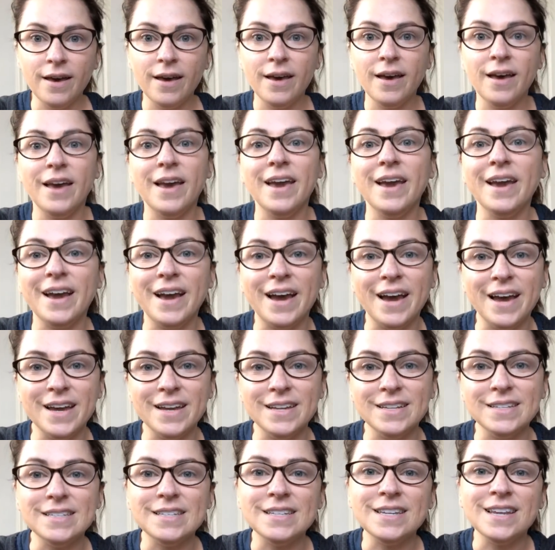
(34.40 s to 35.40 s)
Hey
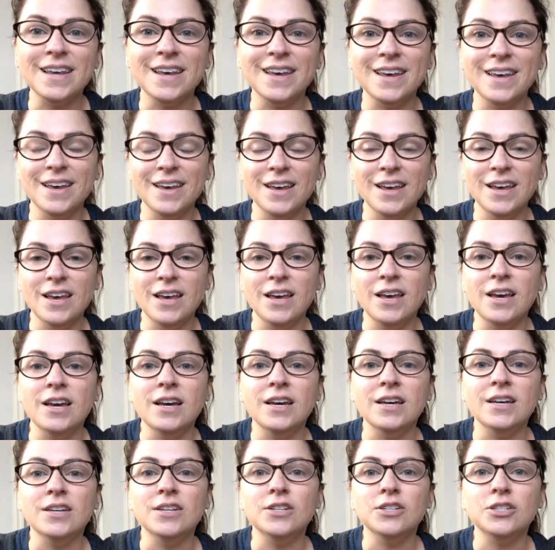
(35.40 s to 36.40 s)
guys,
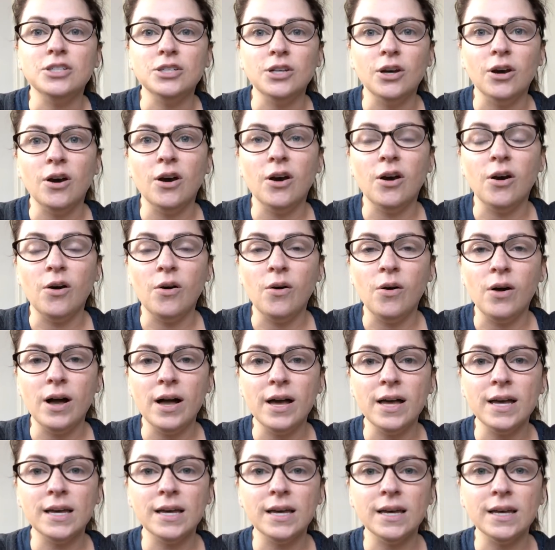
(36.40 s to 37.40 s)
so
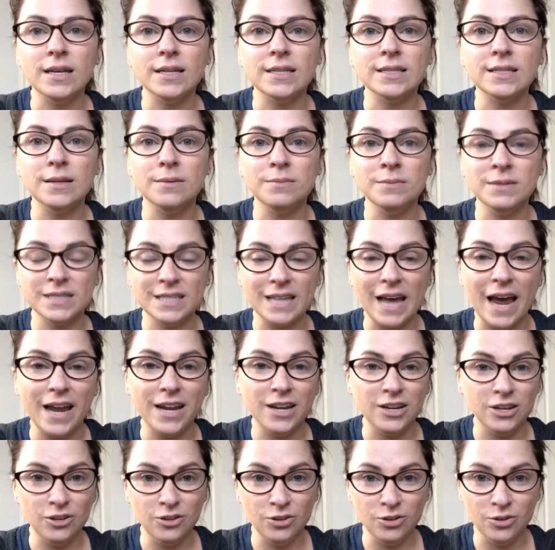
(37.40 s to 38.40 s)
some
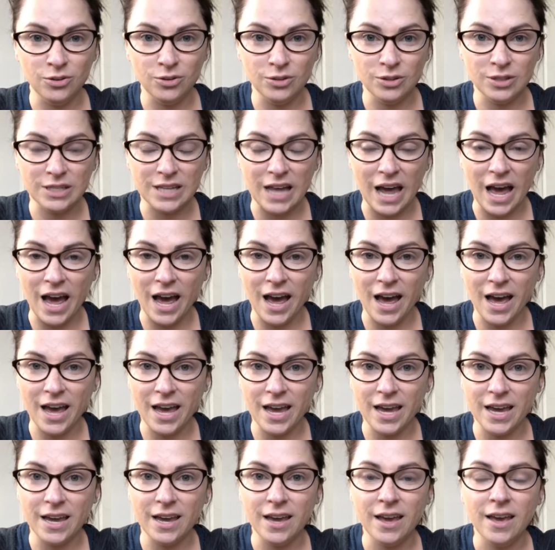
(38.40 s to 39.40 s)
sad news.
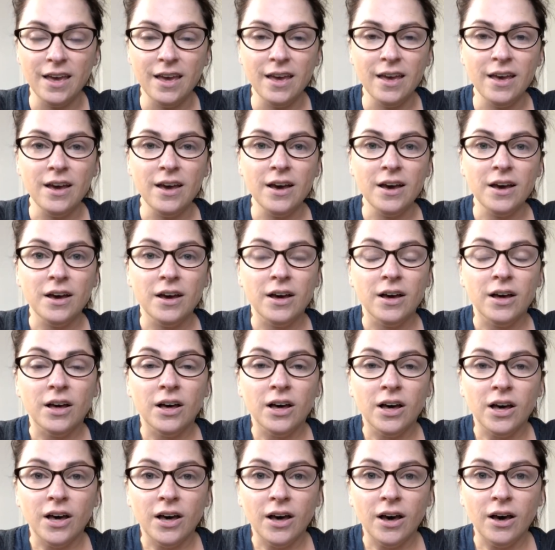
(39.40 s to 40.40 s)
I
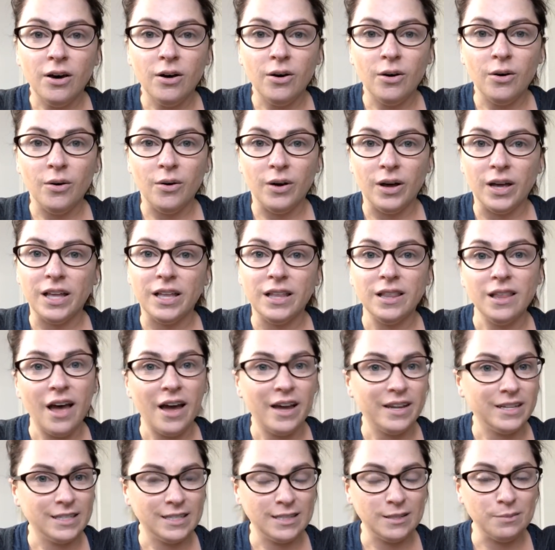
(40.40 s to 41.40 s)

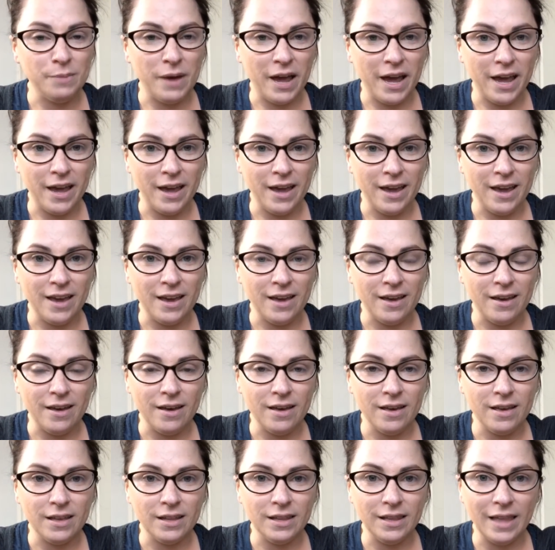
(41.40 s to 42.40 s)
lost my
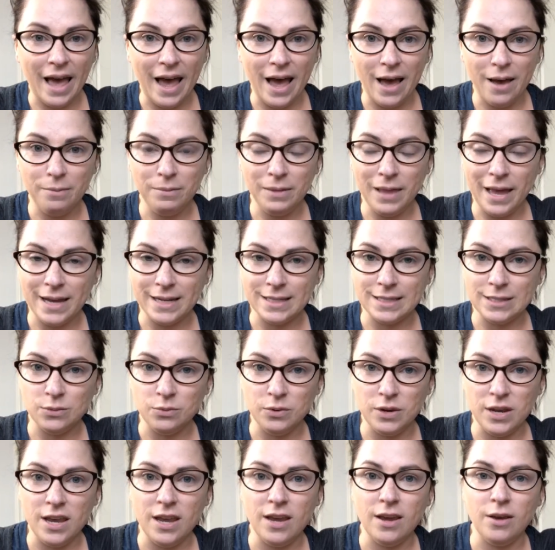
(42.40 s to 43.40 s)
lab last
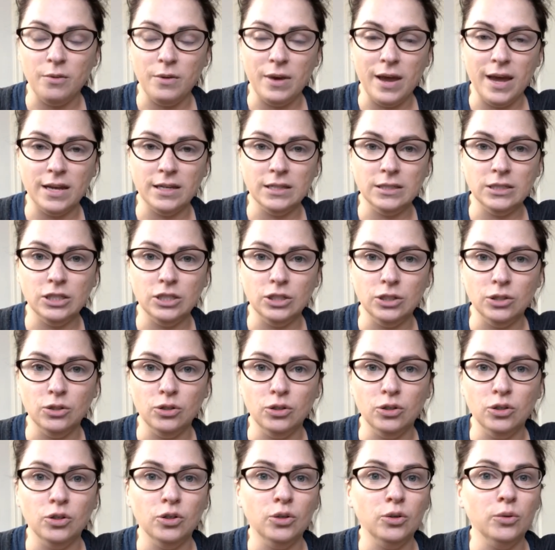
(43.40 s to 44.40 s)
week. We had
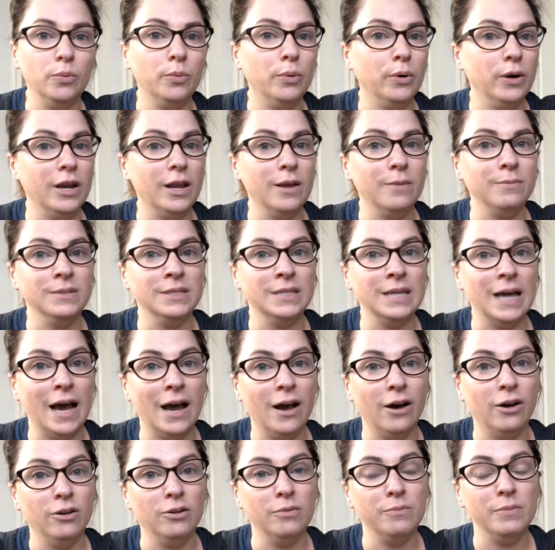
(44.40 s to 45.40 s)
to put him
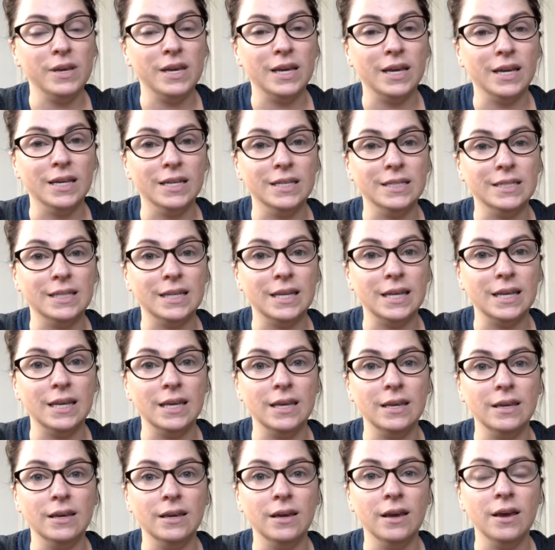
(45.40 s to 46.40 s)
down because
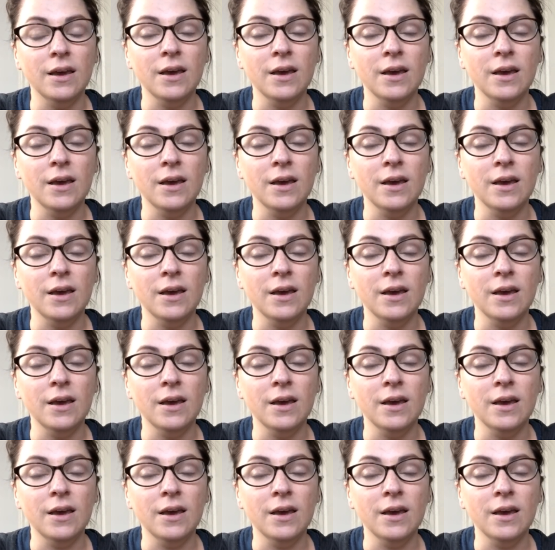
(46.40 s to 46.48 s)
he